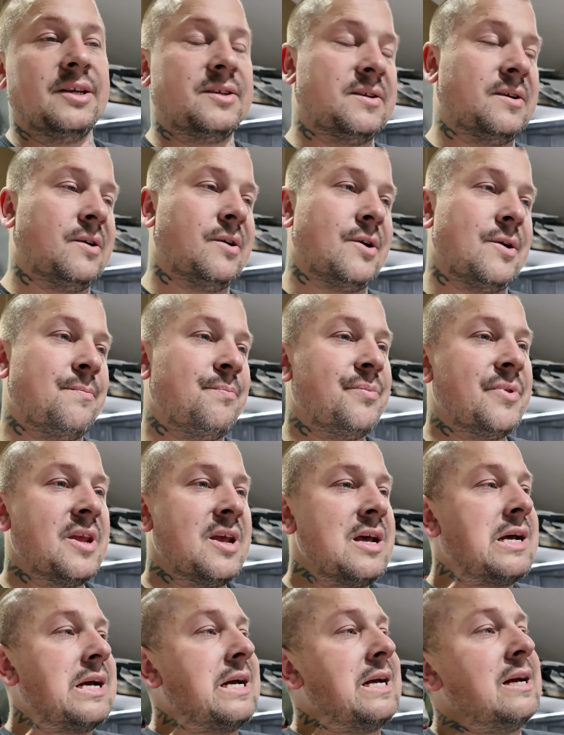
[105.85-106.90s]
So
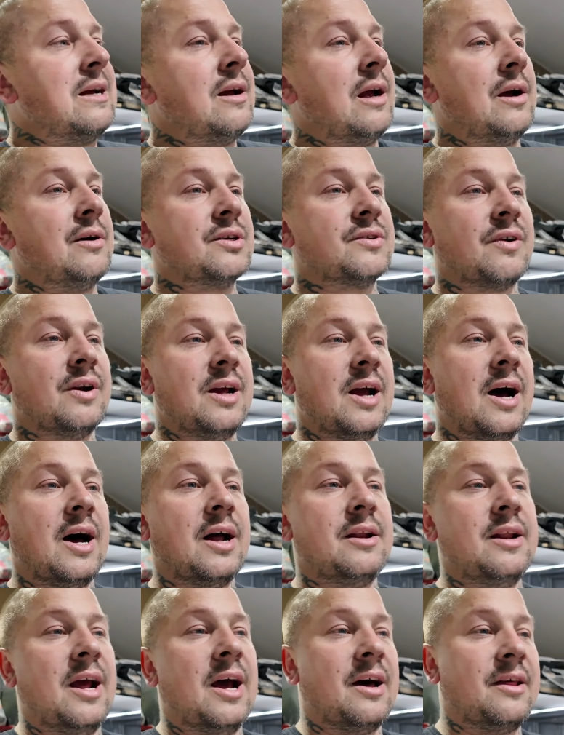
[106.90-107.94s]
it was really
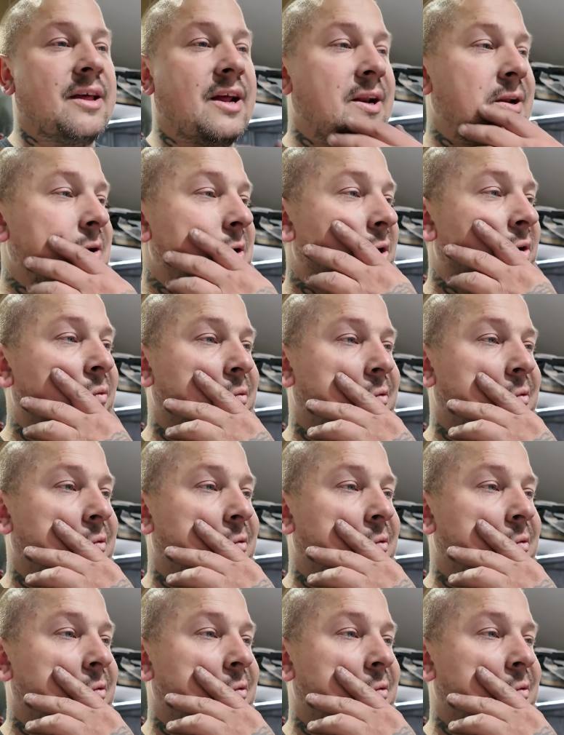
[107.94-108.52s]
hard now then